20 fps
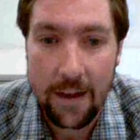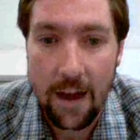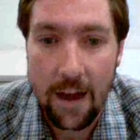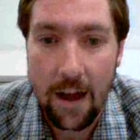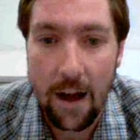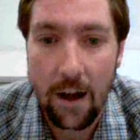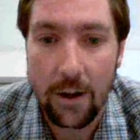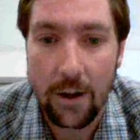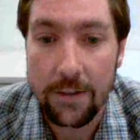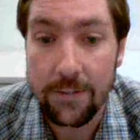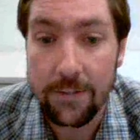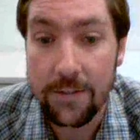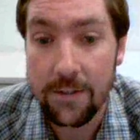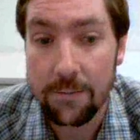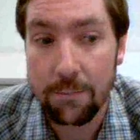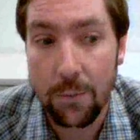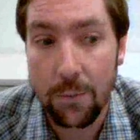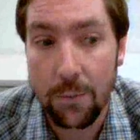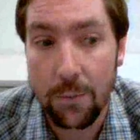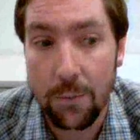I'll give
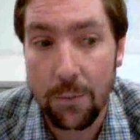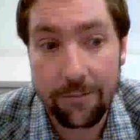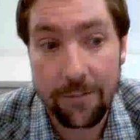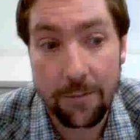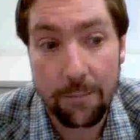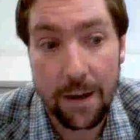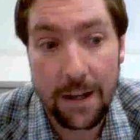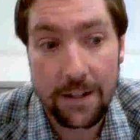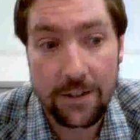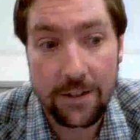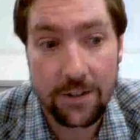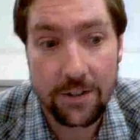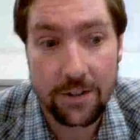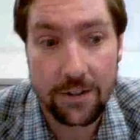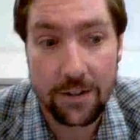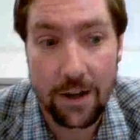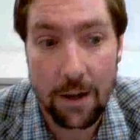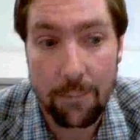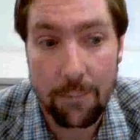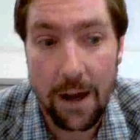some more
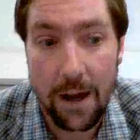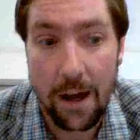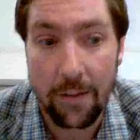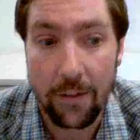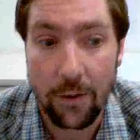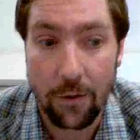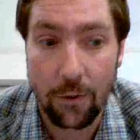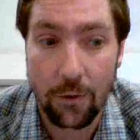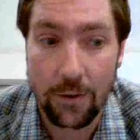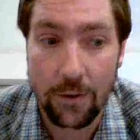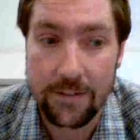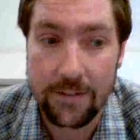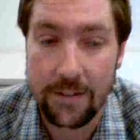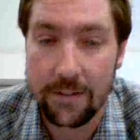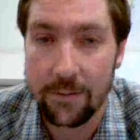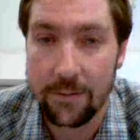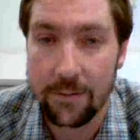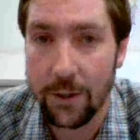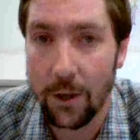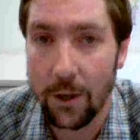information about the course
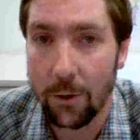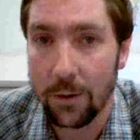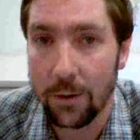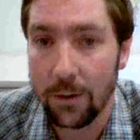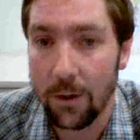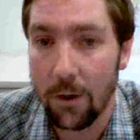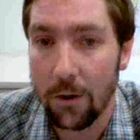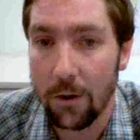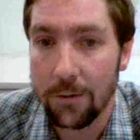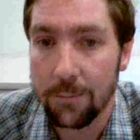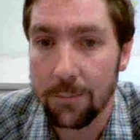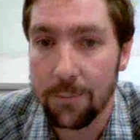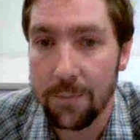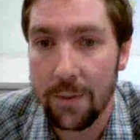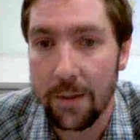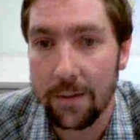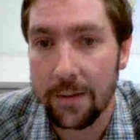as we go along.